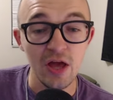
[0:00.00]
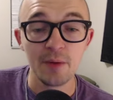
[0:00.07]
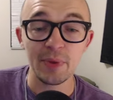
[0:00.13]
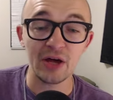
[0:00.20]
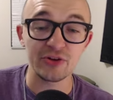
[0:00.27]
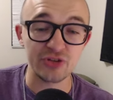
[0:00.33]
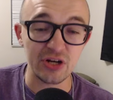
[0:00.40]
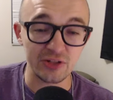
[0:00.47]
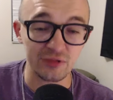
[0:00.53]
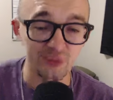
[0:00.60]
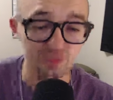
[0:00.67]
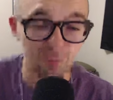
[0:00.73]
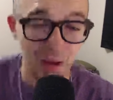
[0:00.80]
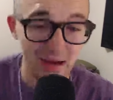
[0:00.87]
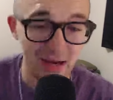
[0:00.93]
Balance
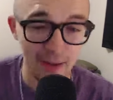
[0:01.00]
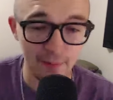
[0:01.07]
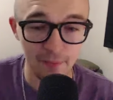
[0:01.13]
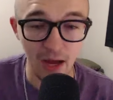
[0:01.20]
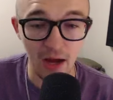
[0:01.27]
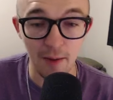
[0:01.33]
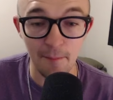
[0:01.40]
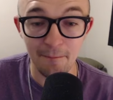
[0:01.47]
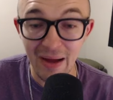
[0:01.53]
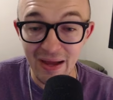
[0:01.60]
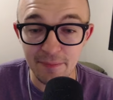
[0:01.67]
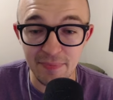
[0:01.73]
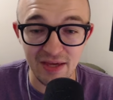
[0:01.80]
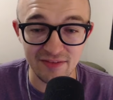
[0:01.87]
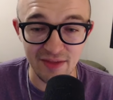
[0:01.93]
transfers might not uh,
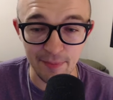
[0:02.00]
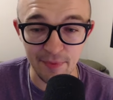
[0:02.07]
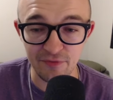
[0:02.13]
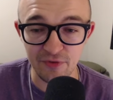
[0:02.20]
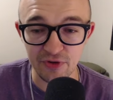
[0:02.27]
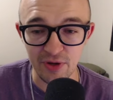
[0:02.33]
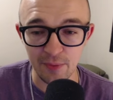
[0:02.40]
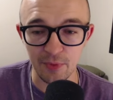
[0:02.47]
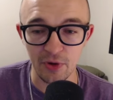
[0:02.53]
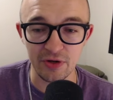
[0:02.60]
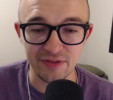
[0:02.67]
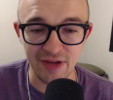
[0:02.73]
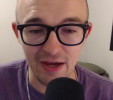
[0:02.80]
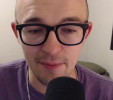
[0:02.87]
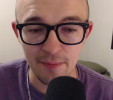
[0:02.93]
might be accepted for a temporary
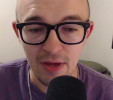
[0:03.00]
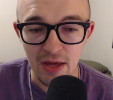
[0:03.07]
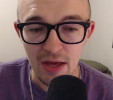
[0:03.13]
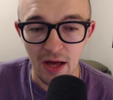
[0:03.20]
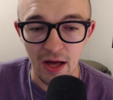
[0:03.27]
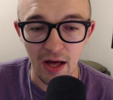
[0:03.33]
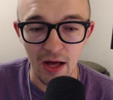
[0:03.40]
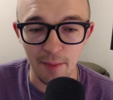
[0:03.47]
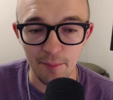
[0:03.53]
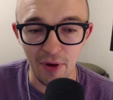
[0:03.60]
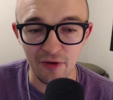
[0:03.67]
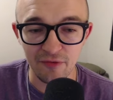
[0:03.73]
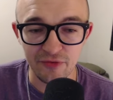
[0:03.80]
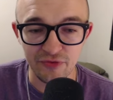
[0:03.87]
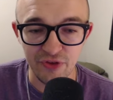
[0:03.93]
time. Uh,
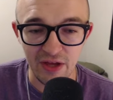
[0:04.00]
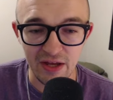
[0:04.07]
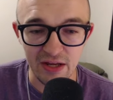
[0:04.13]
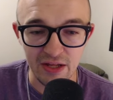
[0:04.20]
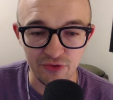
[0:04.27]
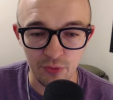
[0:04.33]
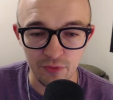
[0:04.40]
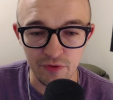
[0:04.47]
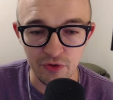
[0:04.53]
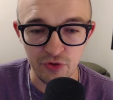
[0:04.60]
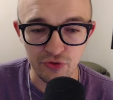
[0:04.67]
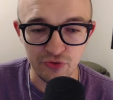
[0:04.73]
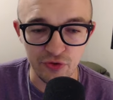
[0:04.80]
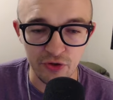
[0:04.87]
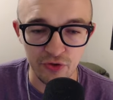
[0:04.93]
Buff said it's reviewed
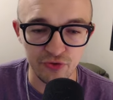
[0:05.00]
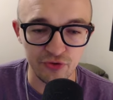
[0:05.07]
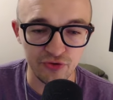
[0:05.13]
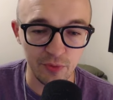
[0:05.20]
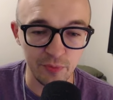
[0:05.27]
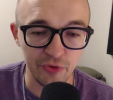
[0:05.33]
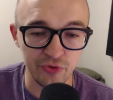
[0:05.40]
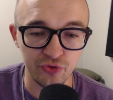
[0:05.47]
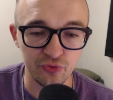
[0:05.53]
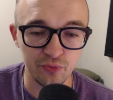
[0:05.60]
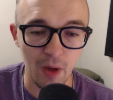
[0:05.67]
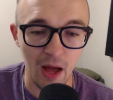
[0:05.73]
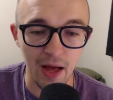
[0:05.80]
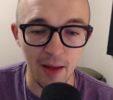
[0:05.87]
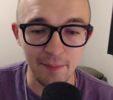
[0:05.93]
user to user. Some users
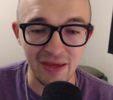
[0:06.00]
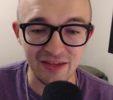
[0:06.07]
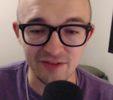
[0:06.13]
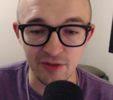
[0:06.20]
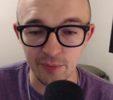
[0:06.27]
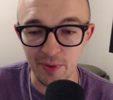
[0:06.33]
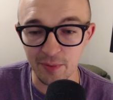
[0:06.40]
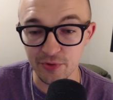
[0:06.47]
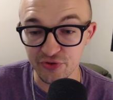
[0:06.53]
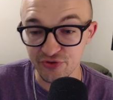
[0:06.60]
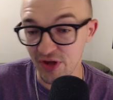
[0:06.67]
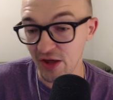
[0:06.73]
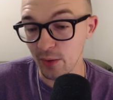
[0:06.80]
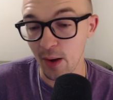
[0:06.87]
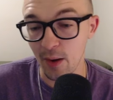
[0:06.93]
uh, may still be able to
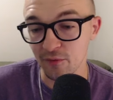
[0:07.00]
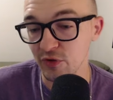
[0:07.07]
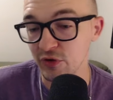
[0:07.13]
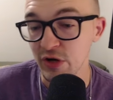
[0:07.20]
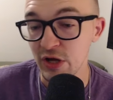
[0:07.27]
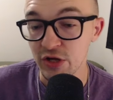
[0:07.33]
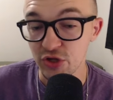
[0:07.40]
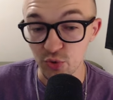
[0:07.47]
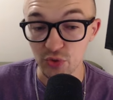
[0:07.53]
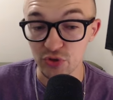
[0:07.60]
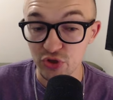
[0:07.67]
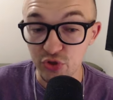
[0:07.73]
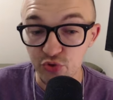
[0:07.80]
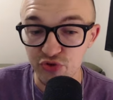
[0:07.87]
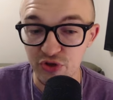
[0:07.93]
sell, however, you will
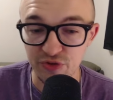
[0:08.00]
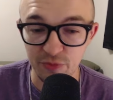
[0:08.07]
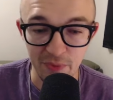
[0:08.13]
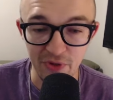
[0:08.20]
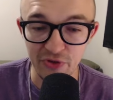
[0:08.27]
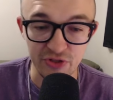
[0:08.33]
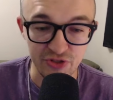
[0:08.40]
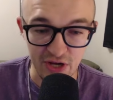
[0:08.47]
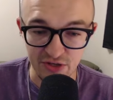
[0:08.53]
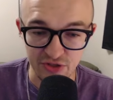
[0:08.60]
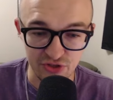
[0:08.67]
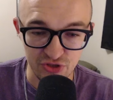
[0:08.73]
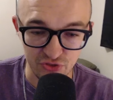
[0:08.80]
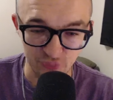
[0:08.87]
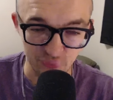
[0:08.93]
lose this ability
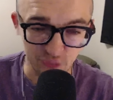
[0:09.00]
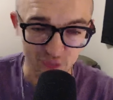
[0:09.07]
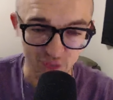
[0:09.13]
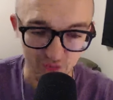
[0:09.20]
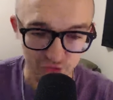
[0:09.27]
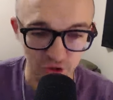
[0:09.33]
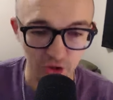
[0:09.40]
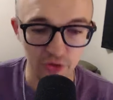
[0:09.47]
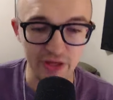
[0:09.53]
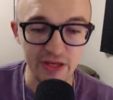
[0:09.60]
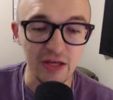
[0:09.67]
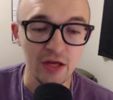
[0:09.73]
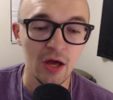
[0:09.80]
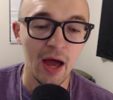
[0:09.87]
changes just rolling out slowly.